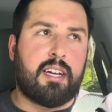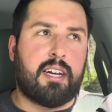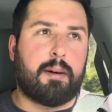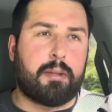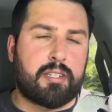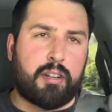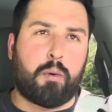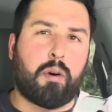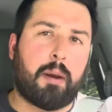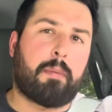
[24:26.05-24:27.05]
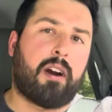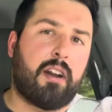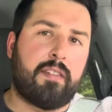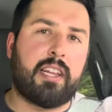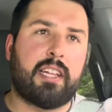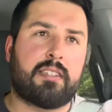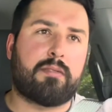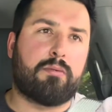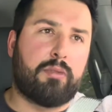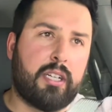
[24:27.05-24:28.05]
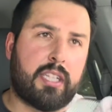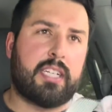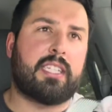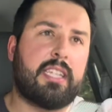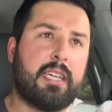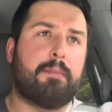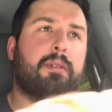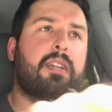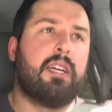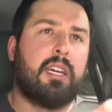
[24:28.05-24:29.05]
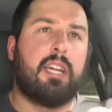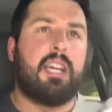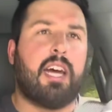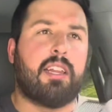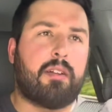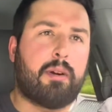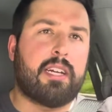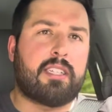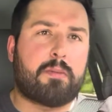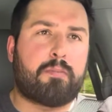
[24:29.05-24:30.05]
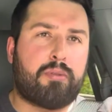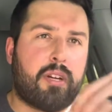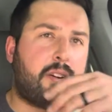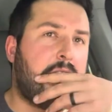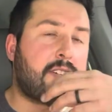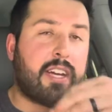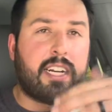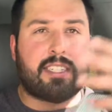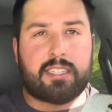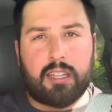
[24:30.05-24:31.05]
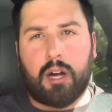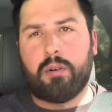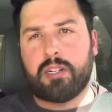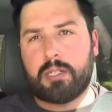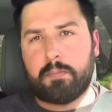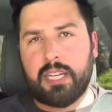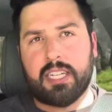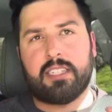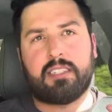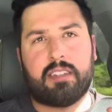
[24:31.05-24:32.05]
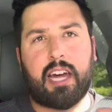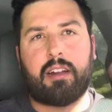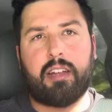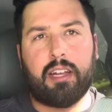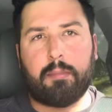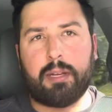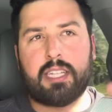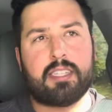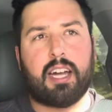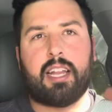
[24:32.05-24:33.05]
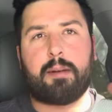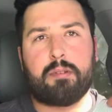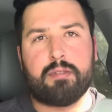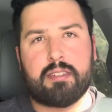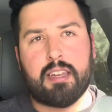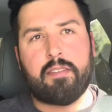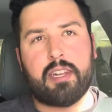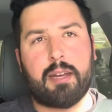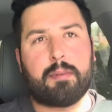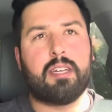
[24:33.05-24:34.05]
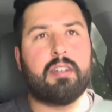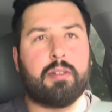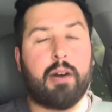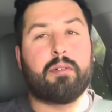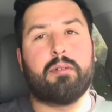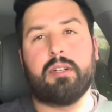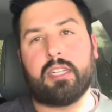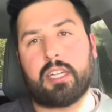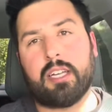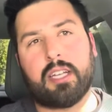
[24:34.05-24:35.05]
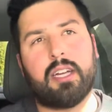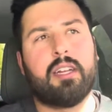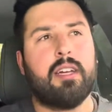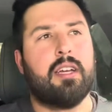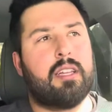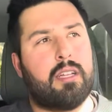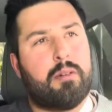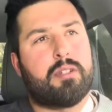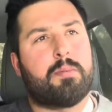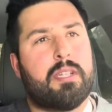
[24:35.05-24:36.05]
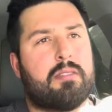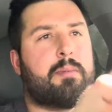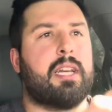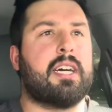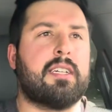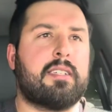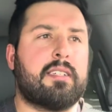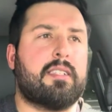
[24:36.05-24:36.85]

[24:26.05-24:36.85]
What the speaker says: But there's only one part of it that's really steep, and then the rest is pretty gradual, and it's lower speed, so that'll help me. It's not like I'm doing 70 up the hill. That would really kill it. The lower speeds will be nice.